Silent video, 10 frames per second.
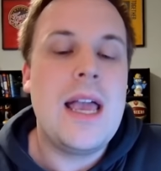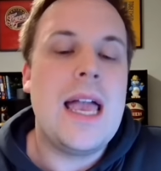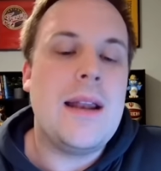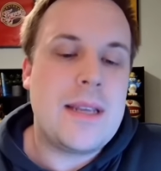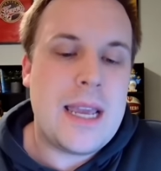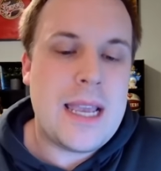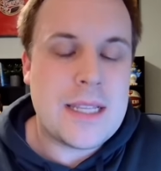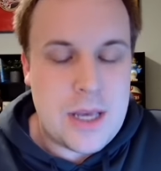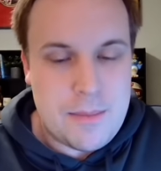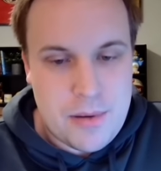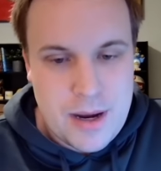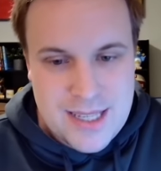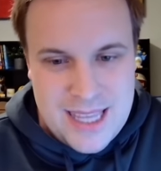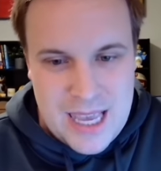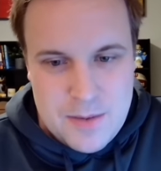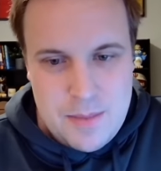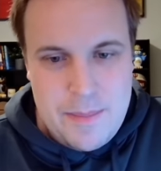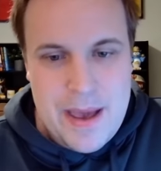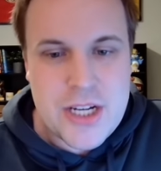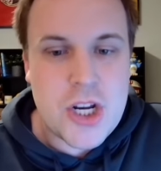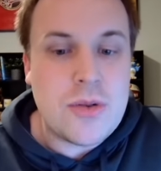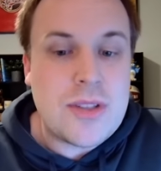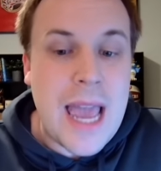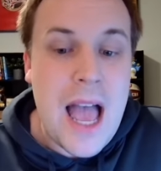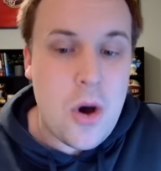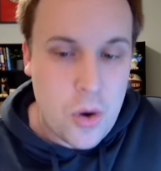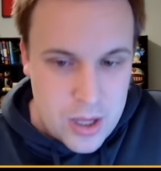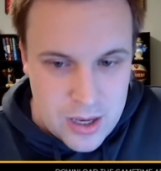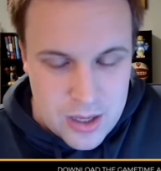And tickets and prices on the Game Time app actually go down